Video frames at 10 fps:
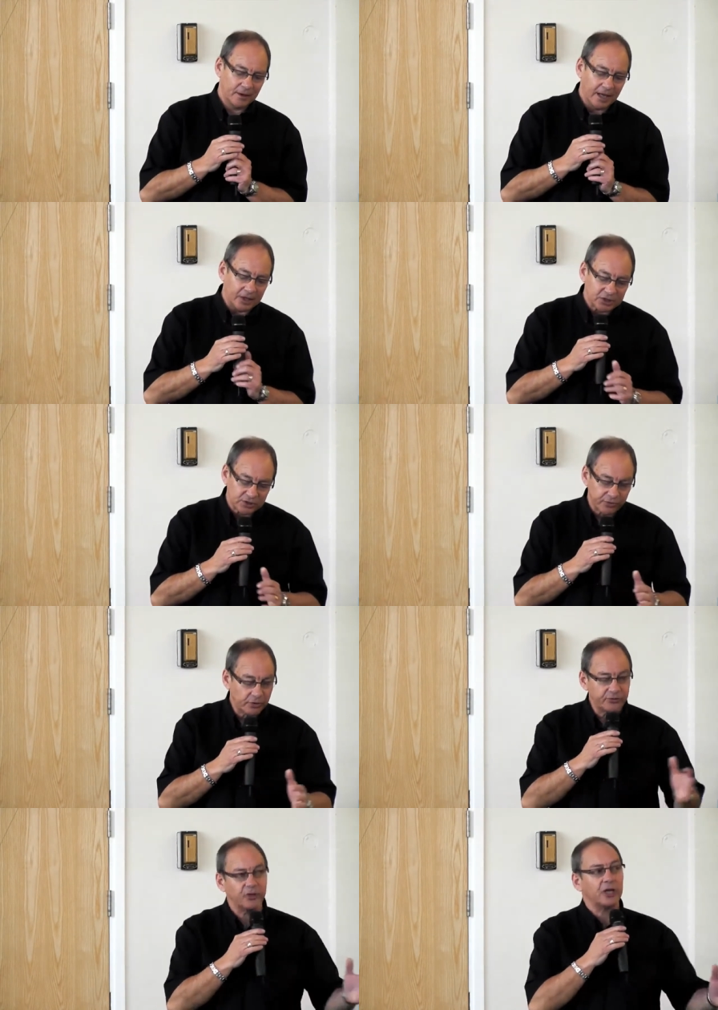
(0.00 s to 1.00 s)
Let us
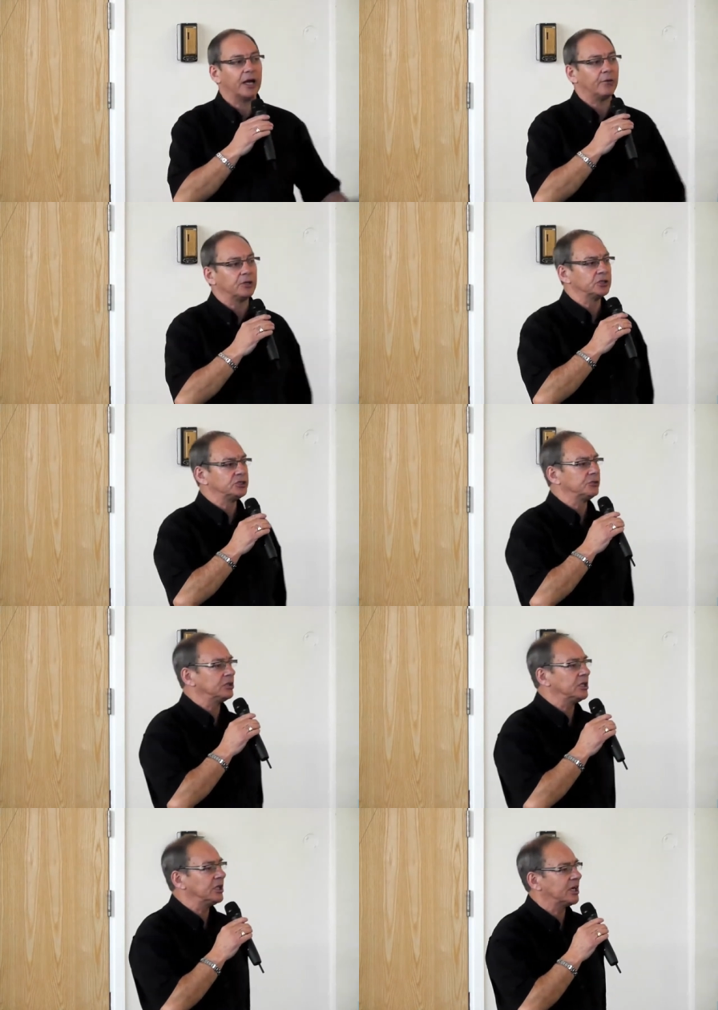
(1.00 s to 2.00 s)
fulfill our
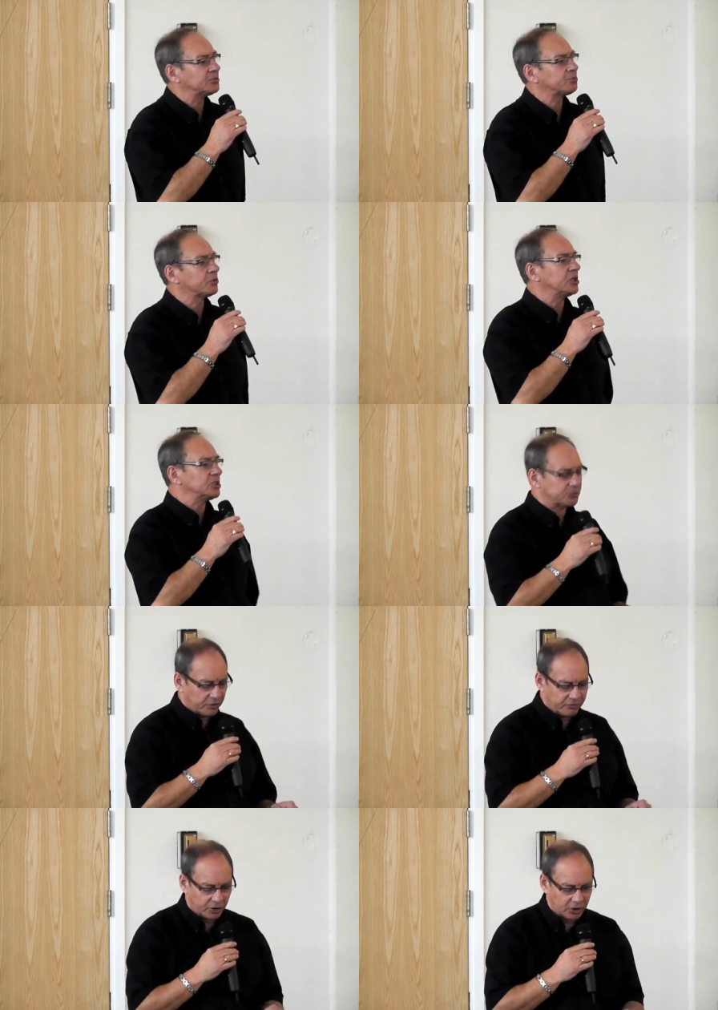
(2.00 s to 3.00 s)
duty as priests
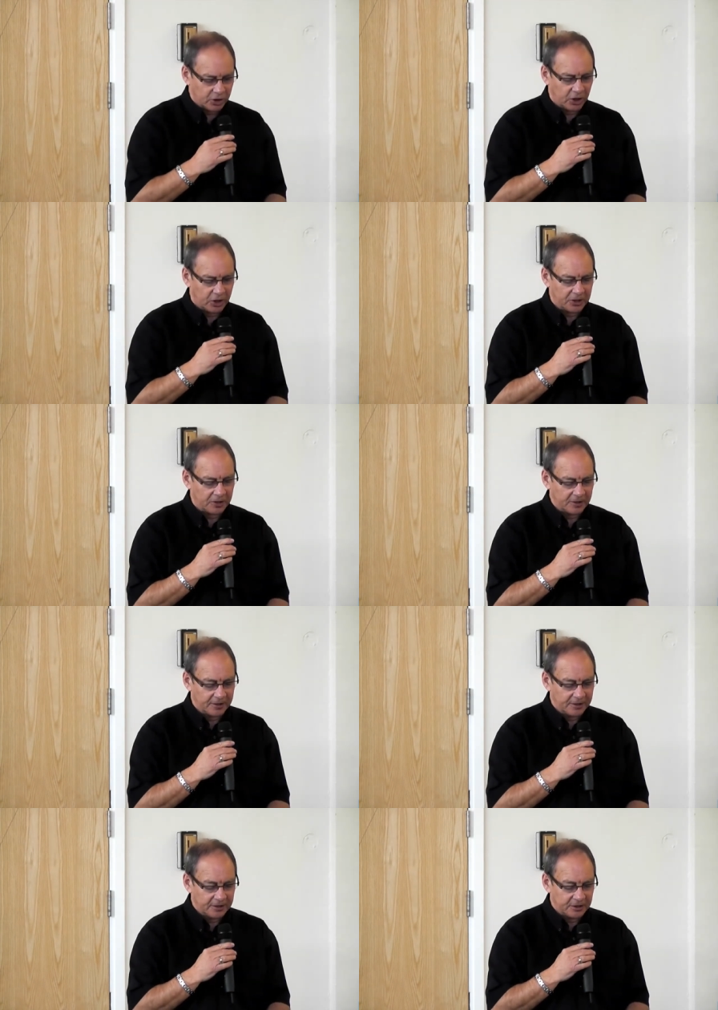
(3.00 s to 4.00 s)
before God.
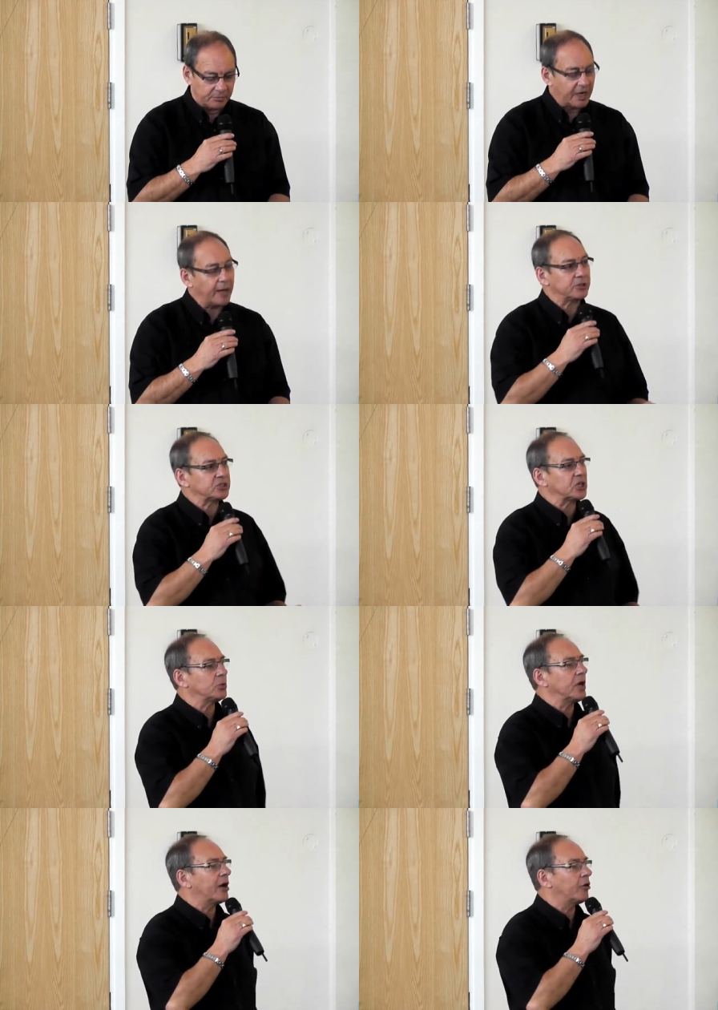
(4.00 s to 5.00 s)
The Bible
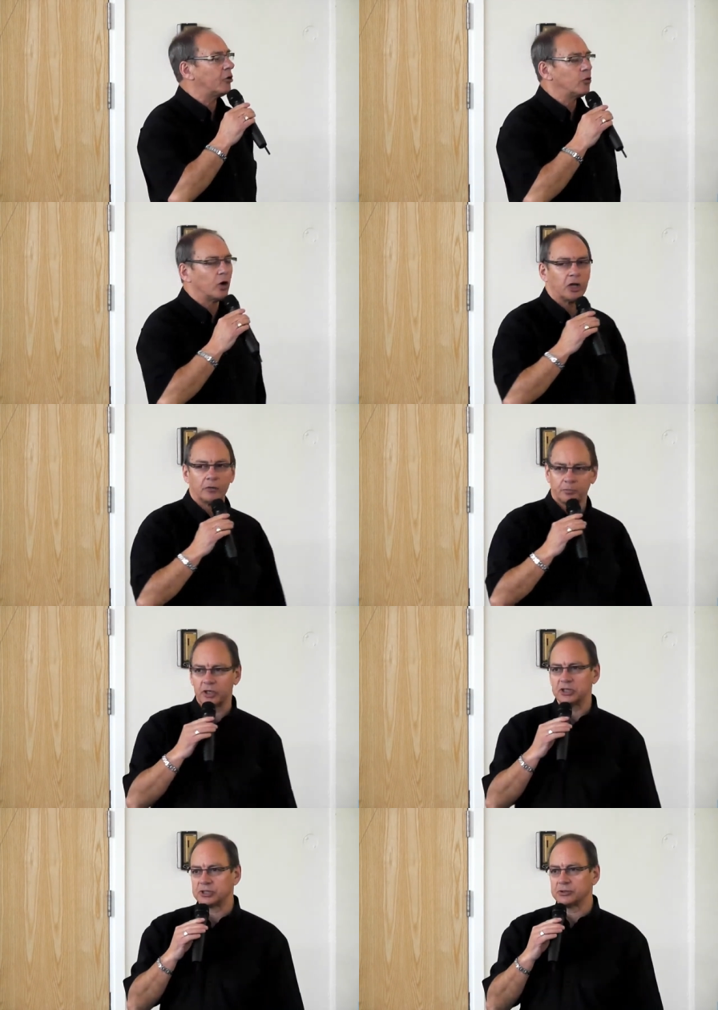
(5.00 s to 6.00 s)
says we are a royal
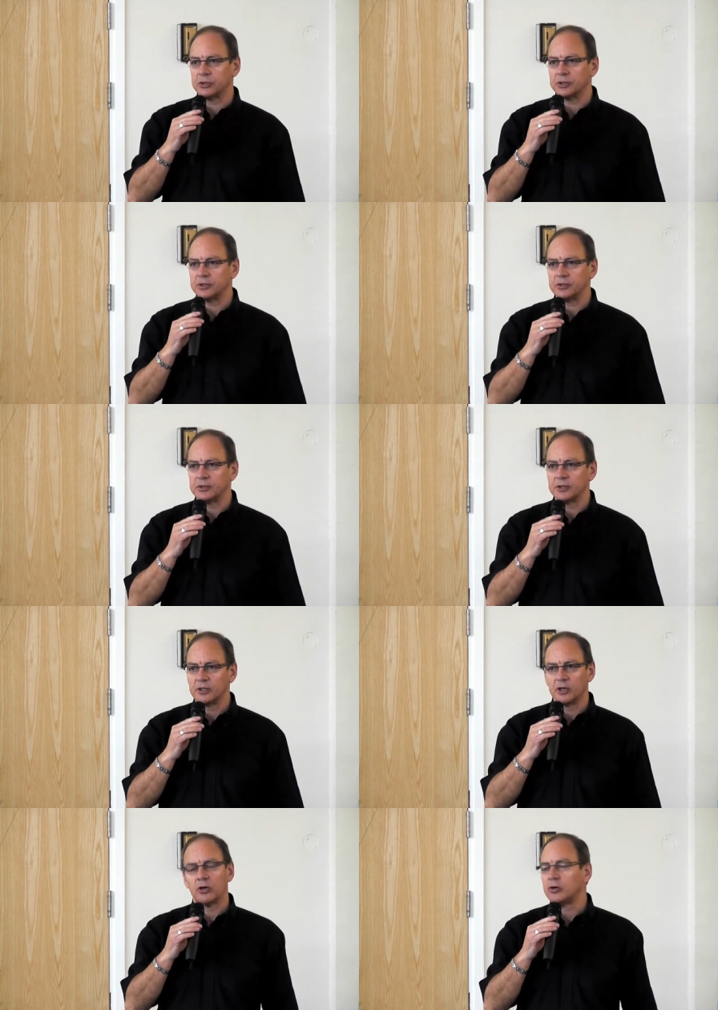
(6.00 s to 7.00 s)
priesthood,
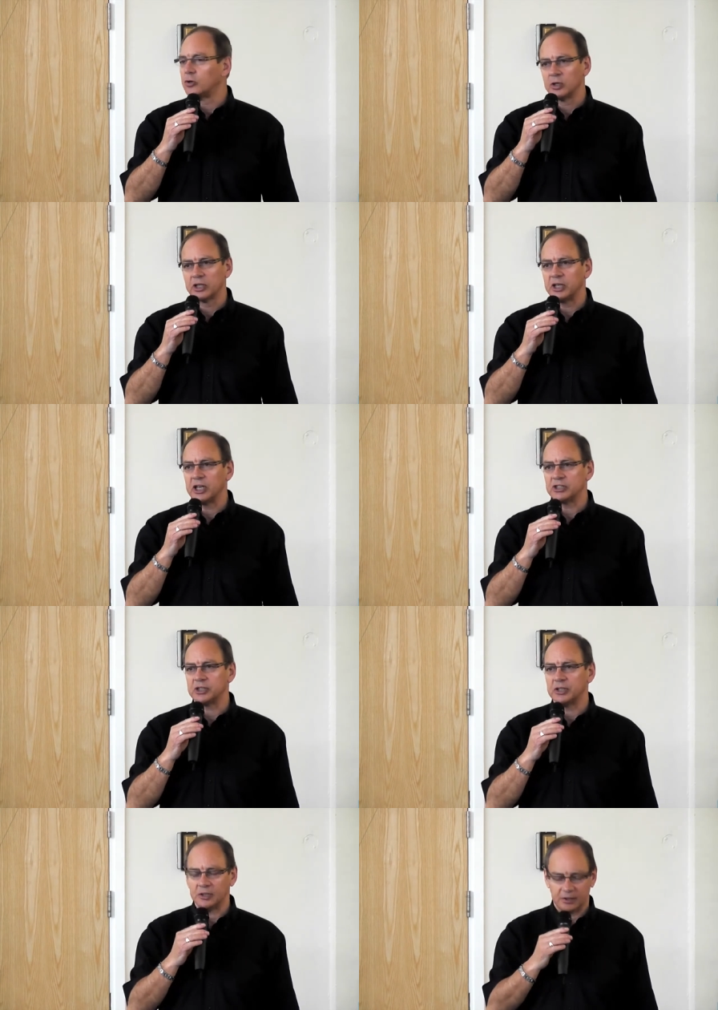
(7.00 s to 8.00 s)
a holy
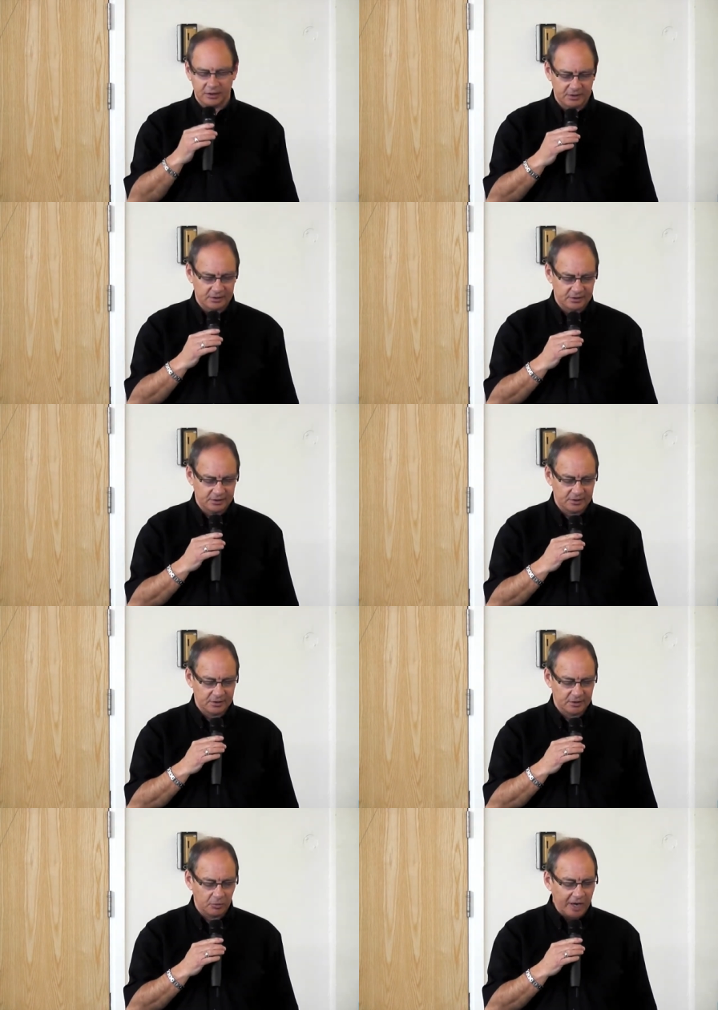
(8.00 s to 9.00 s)
nation.
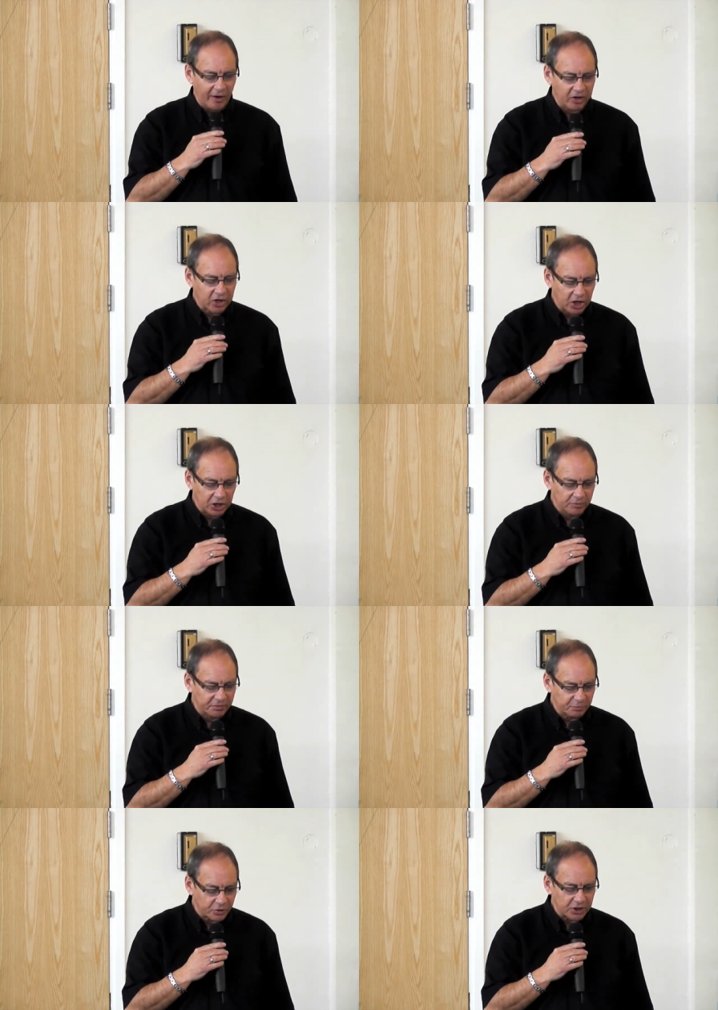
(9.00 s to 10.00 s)
We are a kingdom
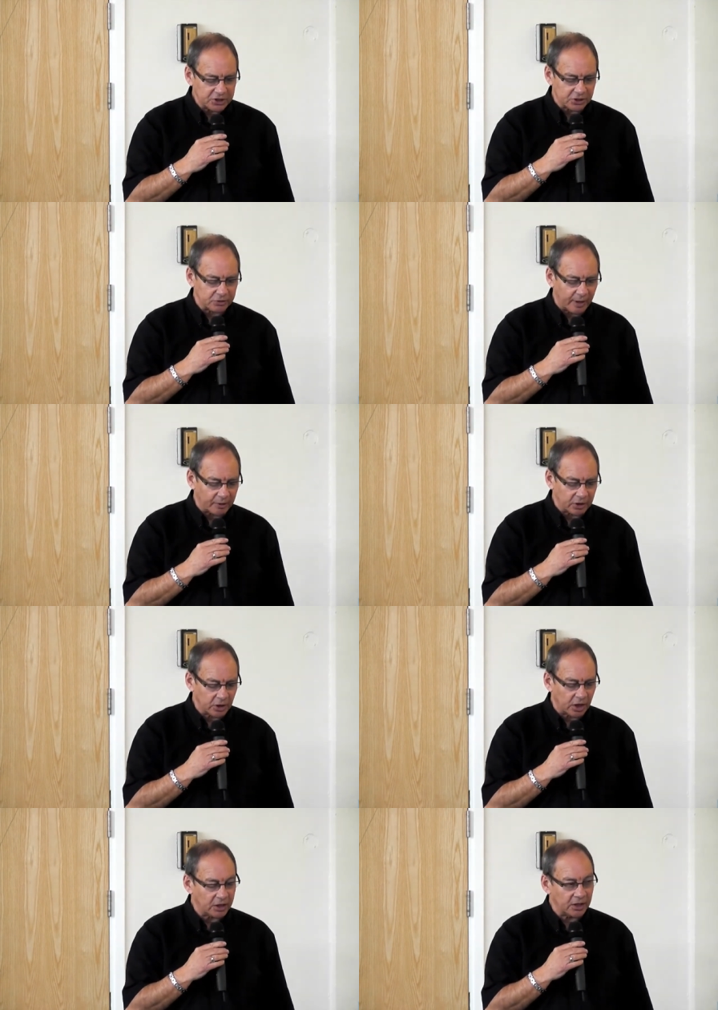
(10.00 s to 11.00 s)
of priests unto our
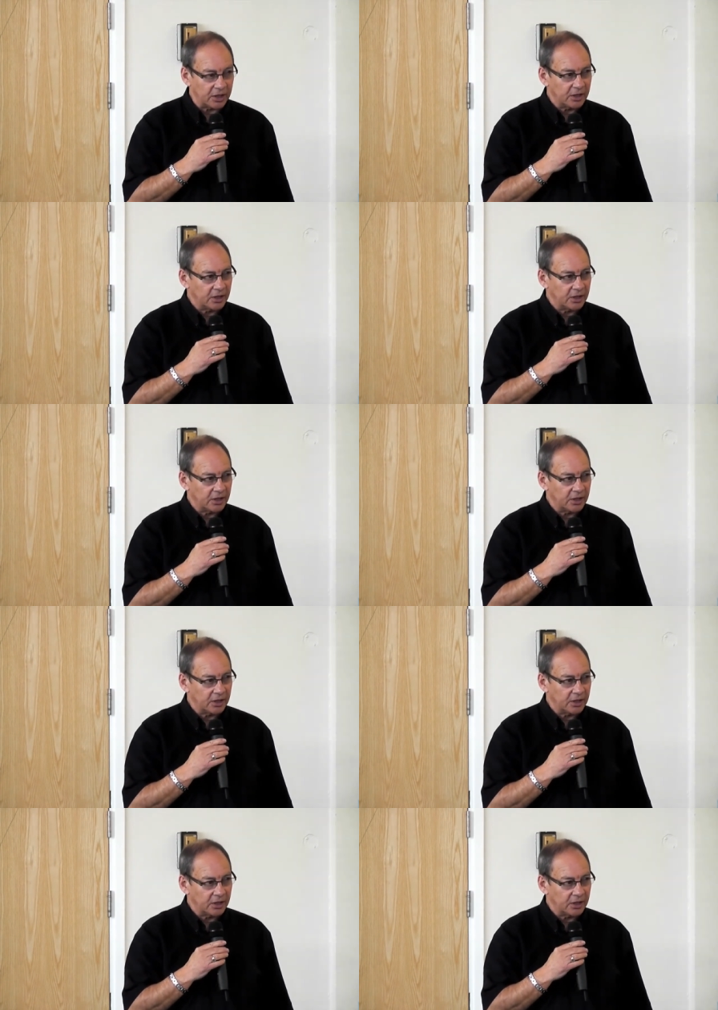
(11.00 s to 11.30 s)
God.